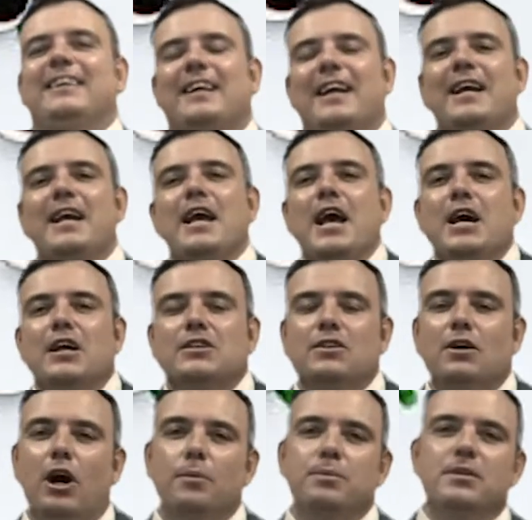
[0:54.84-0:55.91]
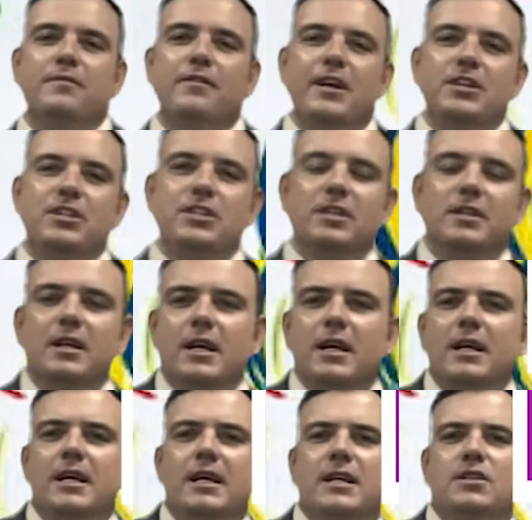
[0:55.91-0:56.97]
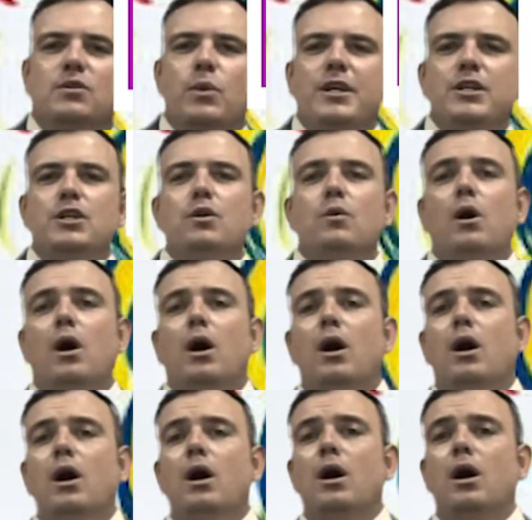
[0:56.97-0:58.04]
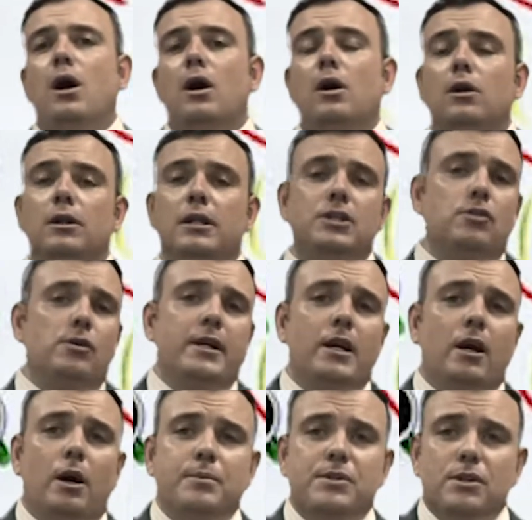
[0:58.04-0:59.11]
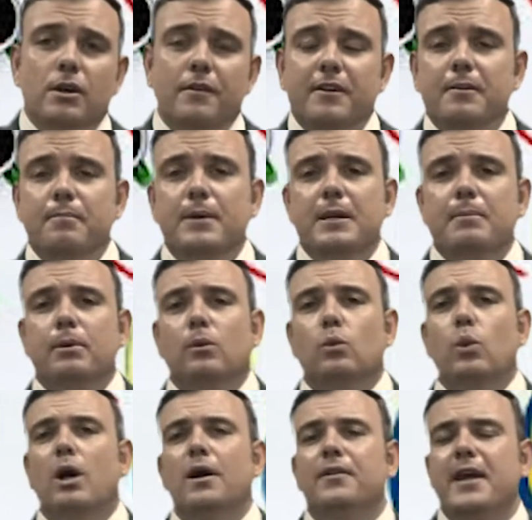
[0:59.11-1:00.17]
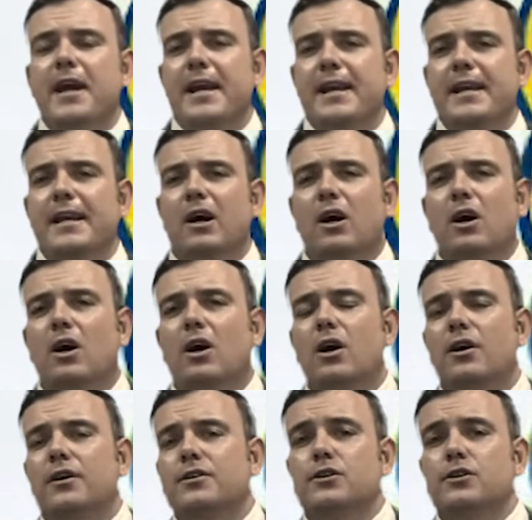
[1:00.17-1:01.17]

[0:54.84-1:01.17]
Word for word: okay, so observation is when you are literally observing people, what they are